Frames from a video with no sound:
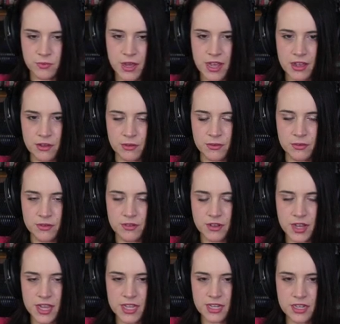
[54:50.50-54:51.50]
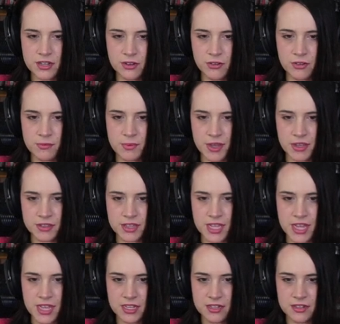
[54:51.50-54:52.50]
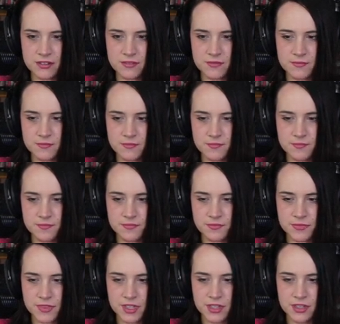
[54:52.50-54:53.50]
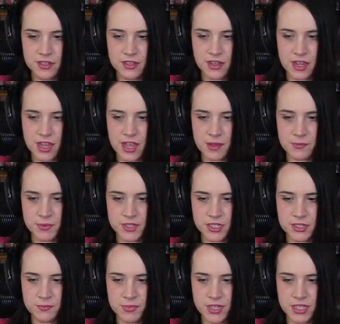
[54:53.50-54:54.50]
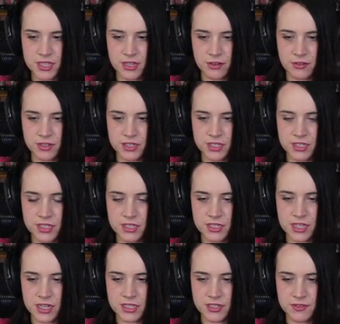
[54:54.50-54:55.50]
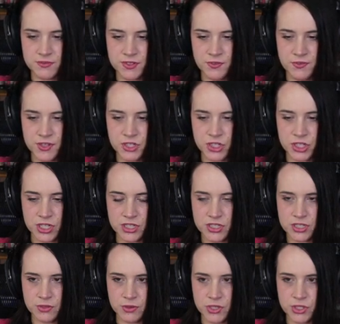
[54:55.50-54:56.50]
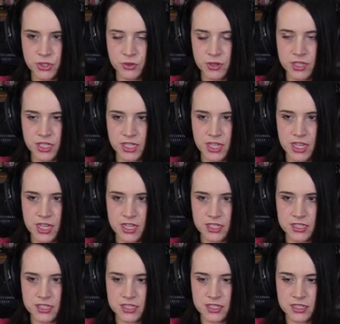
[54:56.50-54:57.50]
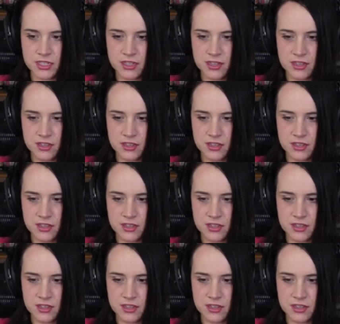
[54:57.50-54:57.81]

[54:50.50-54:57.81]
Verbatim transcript: Wow, I didn't know about that. I happened to be there in the detective division, so I joined the case.